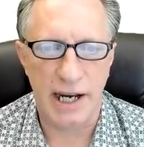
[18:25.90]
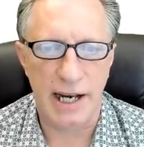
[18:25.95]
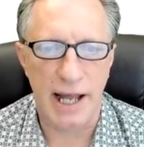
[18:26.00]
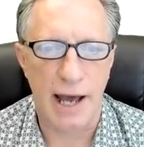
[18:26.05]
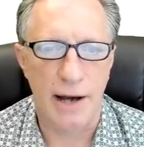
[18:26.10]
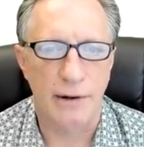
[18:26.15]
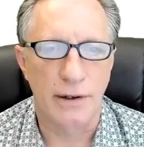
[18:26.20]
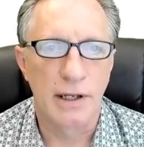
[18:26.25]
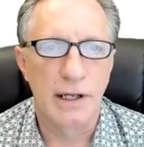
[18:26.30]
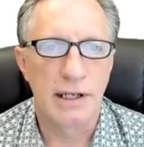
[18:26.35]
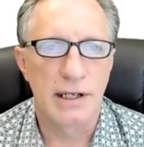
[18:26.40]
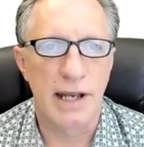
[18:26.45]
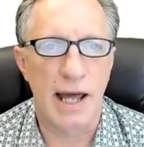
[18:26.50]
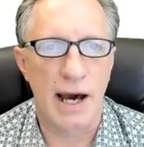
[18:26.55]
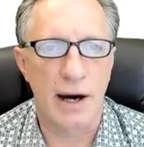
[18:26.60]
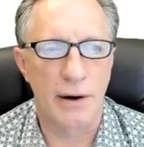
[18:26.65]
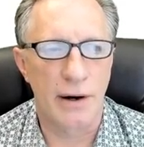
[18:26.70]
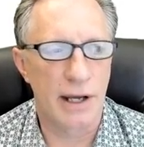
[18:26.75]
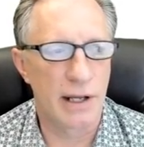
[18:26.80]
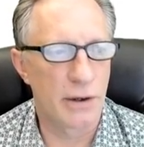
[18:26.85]
it out.
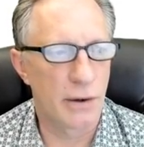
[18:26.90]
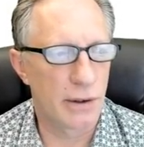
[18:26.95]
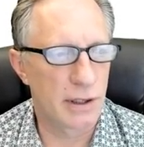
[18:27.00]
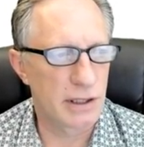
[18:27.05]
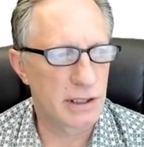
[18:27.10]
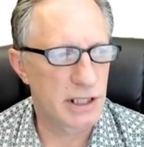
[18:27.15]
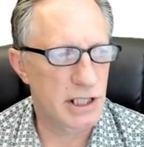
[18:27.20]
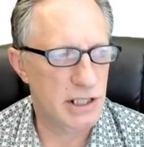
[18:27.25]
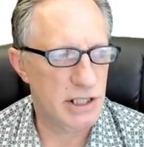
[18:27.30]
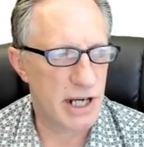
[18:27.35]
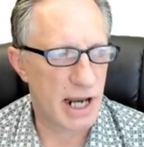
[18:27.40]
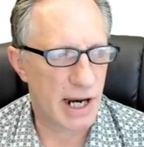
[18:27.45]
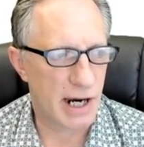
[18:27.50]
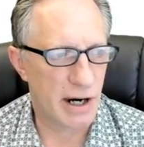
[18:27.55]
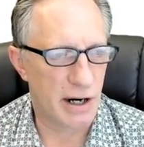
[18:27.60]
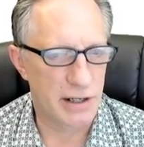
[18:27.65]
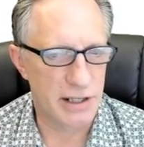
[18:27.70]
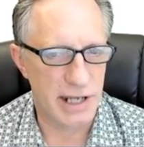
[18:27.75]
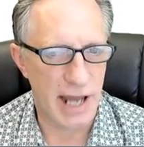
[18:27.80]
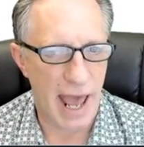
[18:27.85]
Now, in order to check
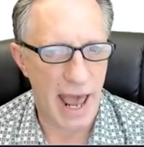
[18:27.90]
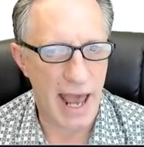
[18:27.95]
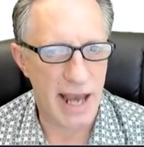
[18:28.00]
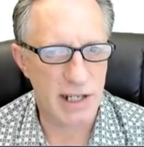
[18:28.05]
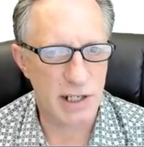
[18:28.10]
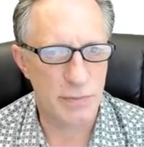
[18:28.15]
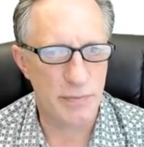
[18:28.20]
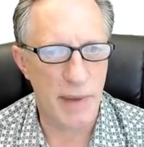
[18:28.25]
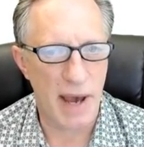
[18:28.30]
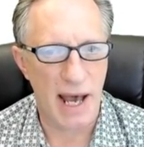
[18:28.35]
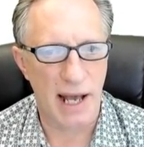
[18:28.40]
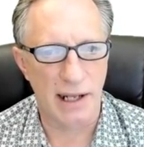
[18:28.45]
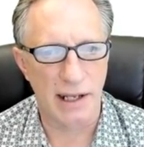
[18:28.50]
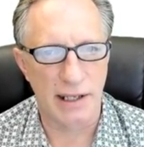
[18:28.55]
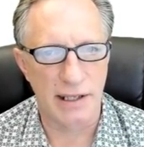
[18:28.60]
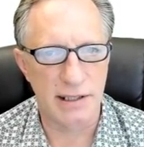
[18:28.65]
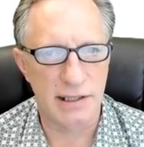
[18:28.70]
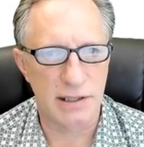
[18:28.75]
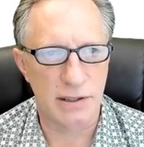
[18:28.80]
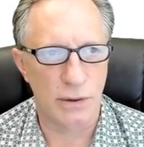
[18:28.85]
our Dash
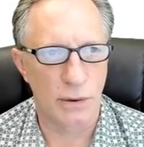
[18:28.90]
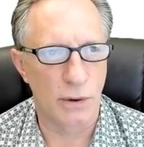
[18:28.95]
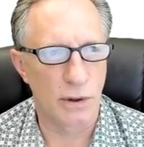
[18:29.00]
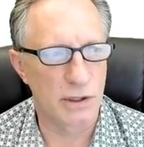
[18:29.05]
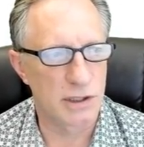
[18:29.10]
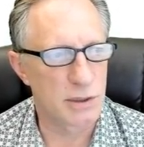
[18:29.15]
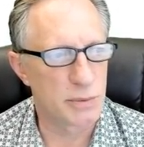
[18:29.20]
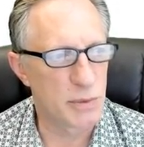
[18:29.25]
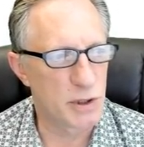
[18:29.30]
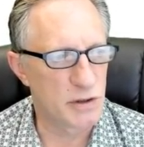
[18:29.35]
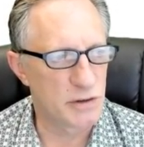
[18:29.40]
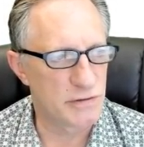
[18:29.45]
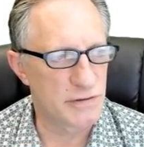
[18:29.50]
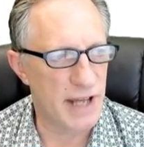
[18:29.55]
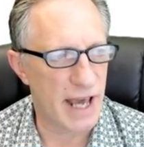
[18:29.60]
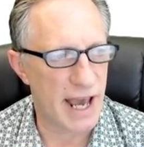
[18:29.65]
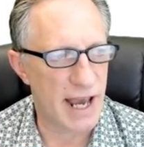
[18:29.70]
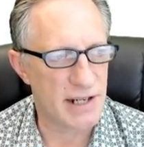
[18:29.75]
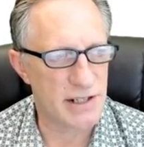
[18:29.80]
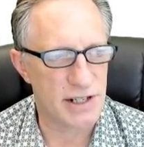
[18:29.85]
balance or to move
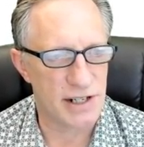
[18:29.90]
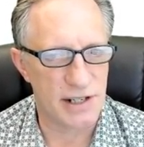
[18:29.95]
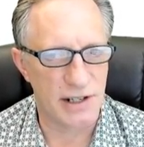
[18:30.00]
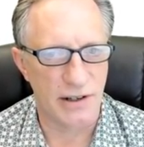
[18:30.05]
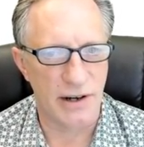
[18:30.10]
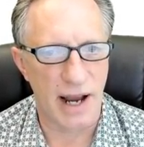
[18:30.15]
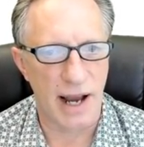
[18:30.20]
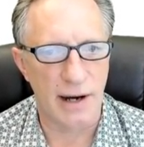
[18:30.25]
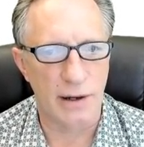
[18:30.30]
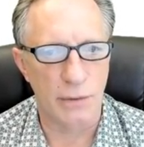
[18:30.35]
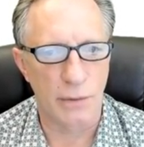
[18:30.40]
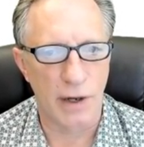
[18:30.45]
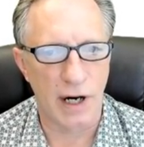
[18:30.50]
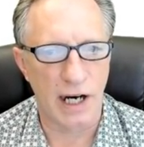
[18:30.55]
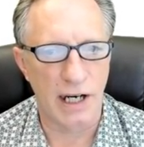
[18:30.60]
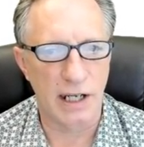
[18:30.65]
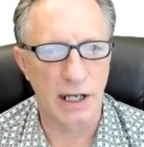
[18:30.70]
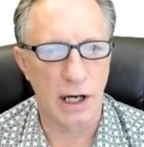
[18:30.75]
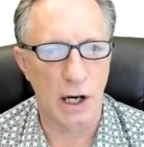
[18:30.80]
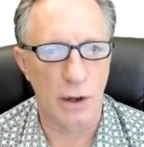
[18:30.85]
Dash in or out, we're
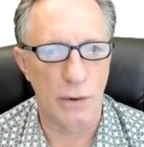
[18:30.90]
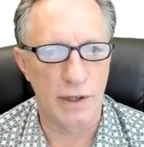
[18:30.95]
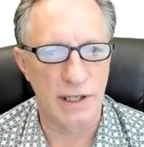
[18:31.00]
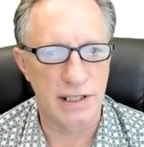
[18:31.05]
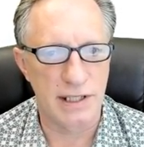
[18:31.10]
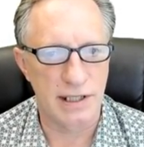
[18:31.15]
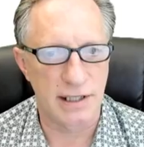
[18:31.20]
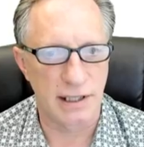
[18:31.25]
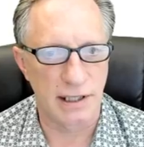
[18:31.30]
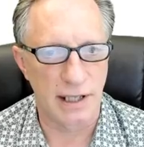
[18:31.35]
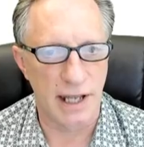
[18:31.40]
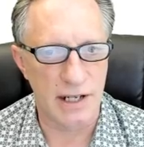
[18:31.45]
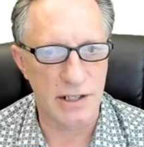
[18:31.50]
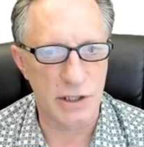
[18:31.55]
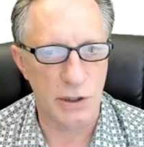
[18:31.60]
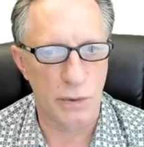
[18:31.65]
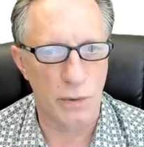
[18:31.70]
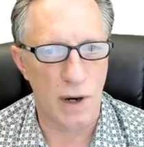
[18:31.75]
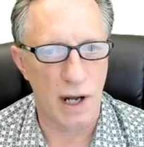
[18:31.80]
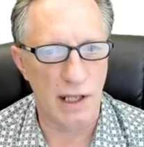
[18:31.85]
going to go into the
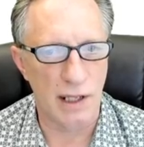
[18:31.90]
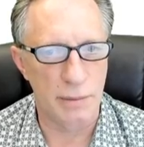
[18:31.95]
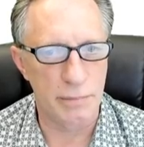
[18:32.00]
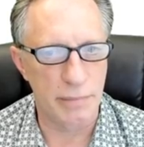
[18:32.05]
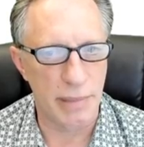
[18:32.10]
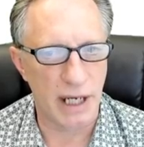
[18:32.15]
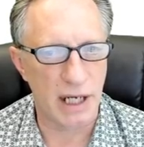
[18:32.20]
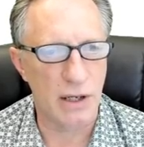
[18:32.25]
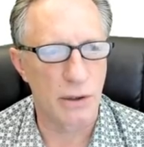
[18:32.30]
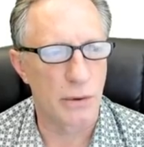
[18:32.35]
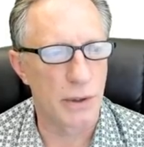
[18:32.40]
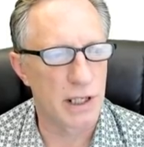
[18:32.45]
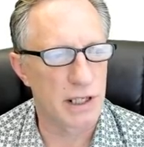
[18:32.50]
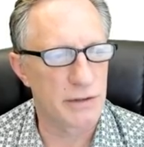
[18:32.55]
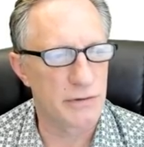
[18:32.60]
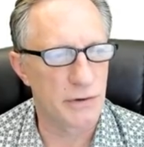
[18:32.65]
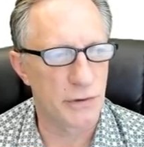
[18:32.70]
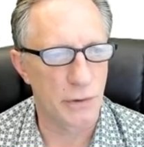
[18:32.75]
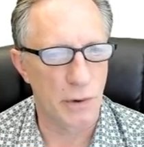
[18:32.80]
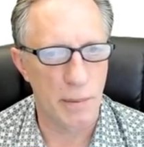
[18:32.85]
Ledger Wallet Bitcoin.
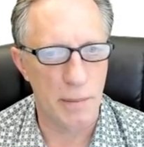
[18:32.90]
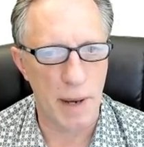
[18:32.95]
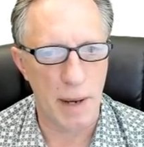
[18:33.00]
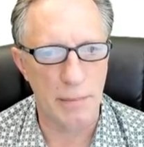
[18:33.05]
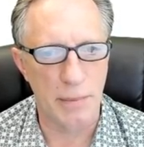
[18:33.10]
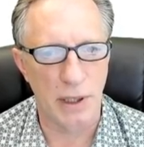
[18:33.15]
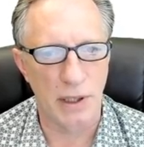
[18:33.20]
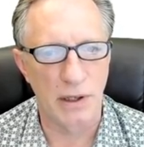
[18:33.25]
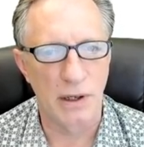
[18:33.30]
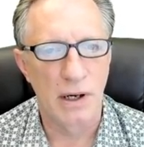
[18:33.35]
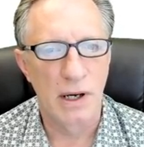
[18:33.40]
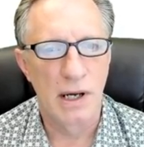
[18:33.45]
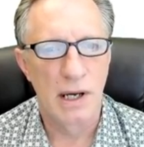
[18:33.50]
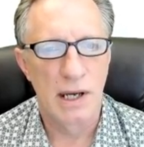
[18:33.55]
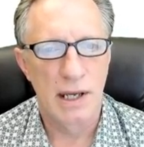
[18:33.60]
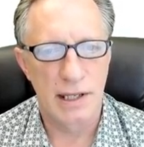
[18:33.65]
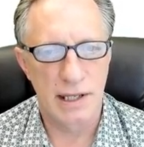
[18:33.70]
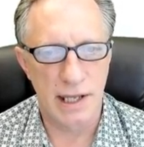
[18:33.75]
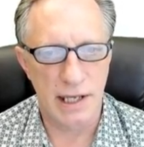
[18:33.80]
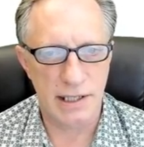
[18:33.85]
If you remember,
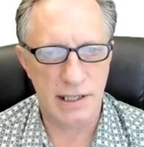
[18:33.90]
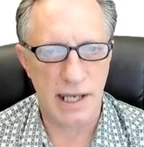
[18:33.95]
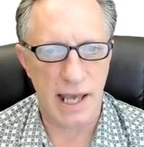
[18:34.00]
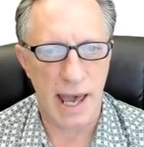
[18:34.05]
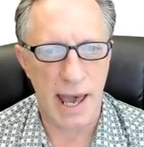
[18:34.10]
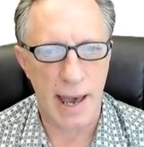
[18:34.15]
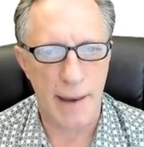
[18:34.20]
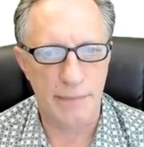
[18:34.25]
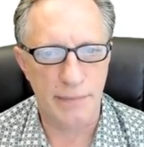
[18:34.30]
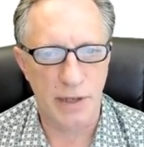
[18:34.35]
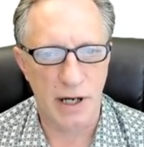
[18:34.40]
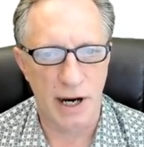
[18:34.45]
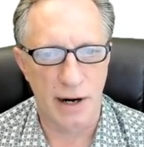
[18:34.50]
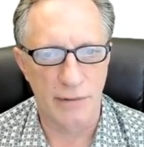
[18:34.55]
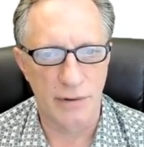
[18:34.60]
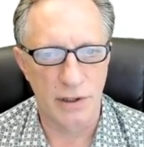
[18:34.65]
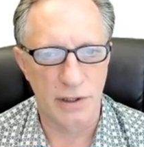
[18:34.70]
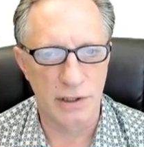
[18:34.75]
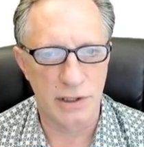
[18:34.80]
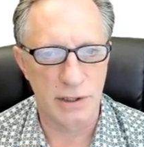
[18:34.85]
this app
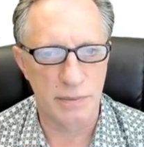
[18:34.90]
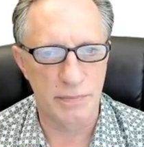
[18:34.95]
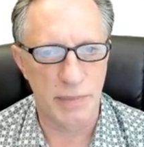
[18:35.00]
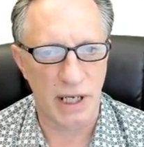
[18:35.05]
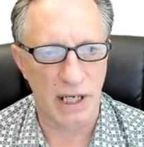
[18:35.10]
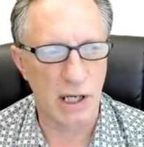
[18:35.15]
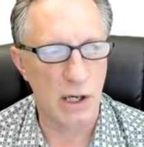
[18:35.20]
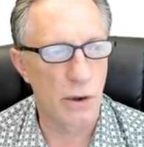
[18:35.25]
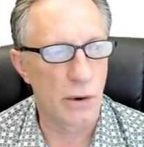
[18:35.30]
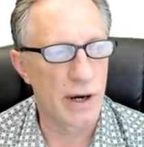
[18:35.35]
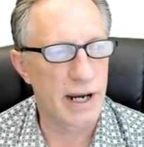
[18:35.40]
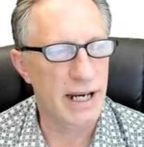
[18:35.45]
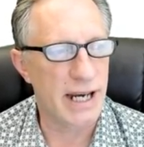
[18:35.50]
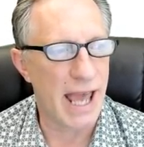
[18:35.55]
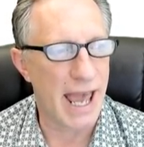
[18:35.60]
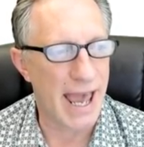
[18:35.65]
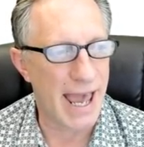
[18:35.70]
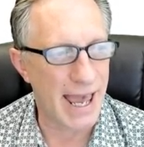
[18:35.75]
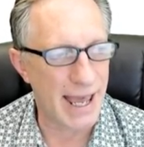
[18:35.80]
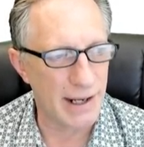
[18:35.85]
covers Bitcoin
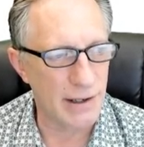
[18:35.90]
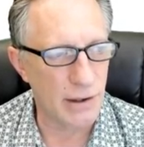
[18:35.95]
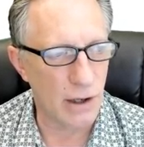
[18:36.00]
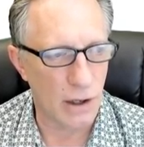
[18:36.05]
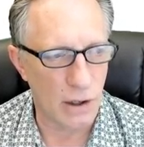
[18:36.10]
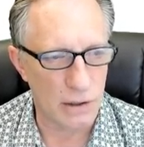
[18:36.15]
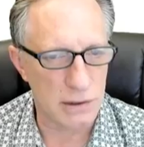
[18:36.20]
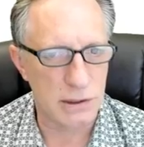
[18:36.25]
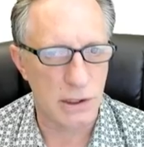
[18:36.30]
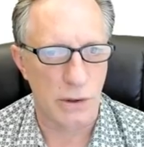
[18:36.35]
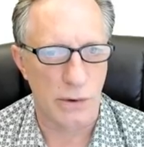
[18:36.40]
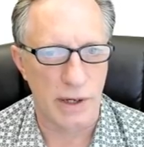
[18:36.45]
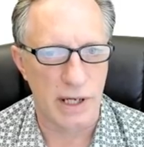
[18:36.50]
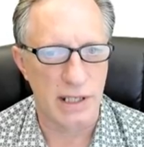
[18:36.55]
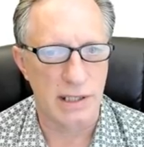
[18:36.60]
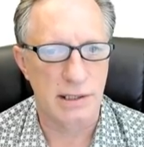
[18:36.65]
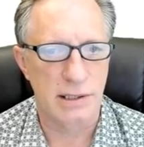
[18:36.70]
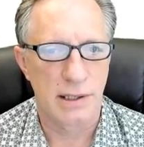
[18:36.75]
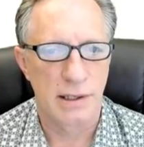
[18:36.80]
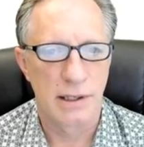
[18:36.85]
and
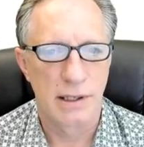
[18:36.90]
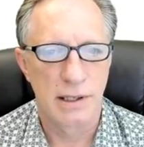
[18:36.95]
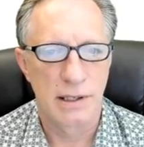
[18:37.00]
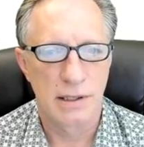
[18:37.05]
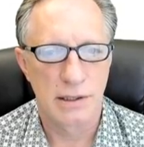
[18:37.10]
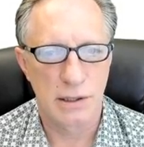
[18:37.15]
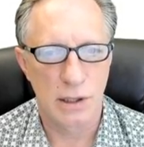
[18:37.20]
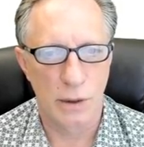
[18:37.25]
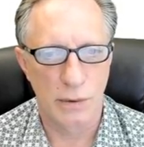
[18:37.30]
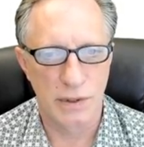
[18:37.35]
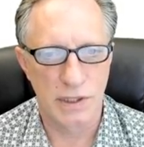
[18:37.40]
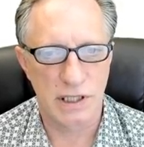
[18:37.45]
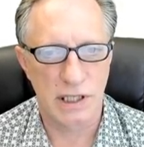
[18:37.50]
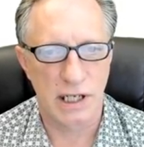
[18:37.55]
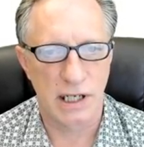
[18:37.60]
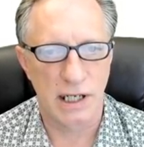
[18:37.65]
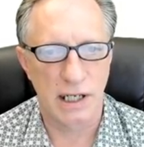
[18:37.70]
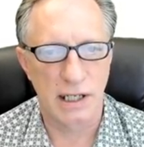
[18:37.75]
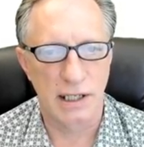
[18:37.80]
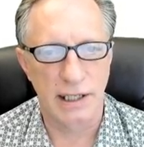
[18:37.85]
altcoins. So we're just
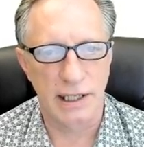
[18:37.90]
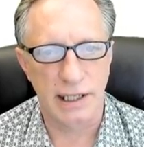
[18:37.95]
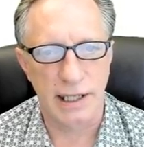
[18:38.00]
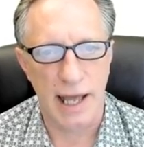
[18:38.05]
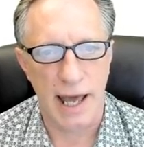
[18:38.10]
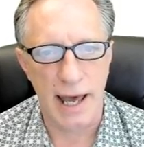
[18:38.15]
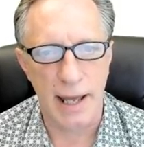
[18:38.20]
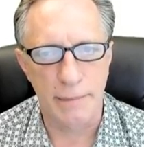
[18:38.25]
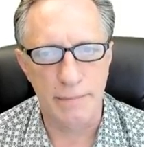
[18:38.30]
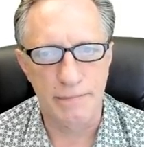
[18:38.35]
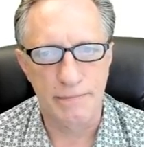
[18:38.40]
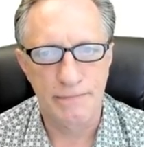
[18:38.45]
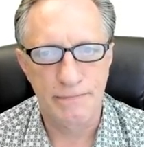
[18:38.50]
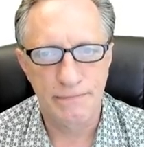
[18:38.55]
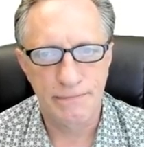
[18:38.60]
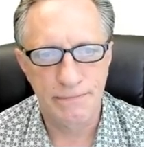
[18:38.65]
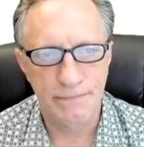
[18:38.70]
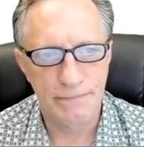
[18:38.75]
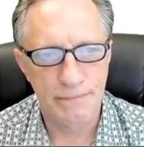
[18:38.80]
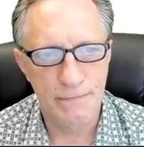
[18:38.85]
going to click that.
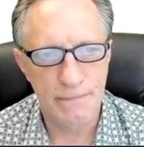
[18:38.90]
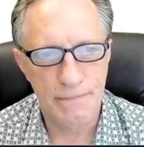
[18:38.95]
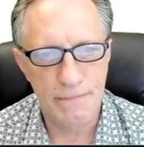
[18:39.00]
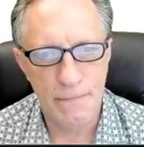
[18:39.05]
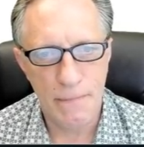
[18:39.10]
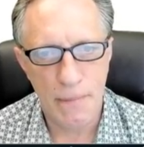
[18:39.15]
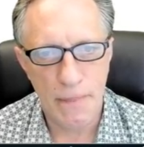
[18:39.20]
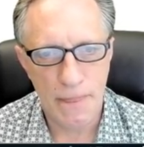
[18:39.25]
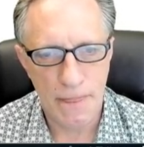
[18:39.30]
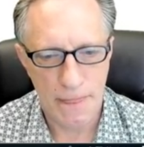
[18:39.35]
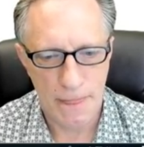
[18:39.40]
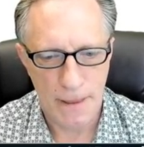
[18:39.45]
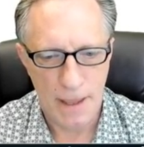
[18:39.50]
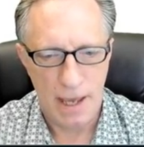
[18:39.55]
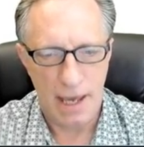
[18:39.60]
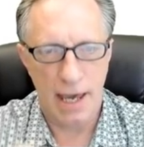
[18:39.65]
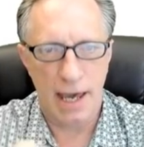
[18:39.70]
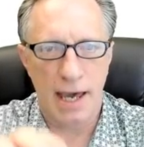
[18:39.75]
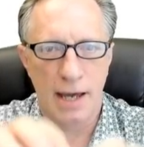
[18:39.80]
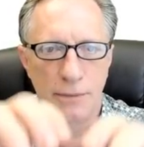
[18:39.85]

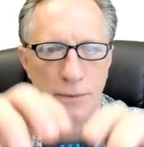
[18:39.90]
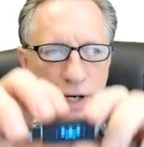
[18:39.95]
And